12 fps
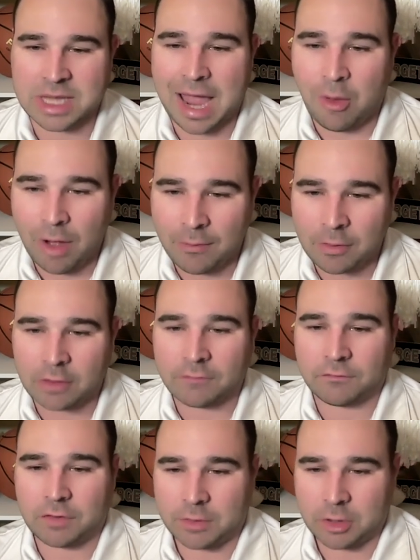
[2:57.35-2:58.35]
However,
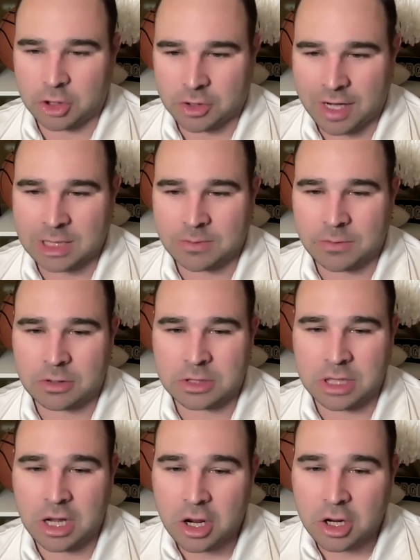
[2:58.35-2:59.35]
from your
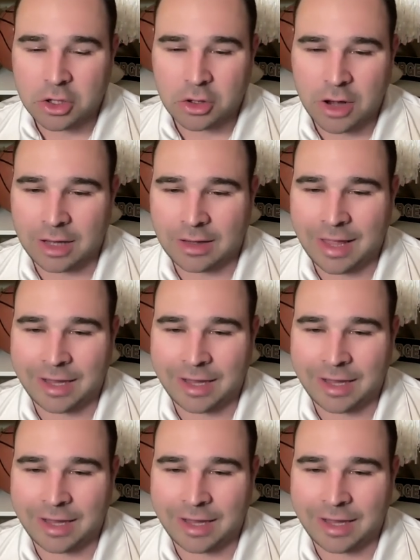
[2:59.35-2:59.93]
transfers, you're not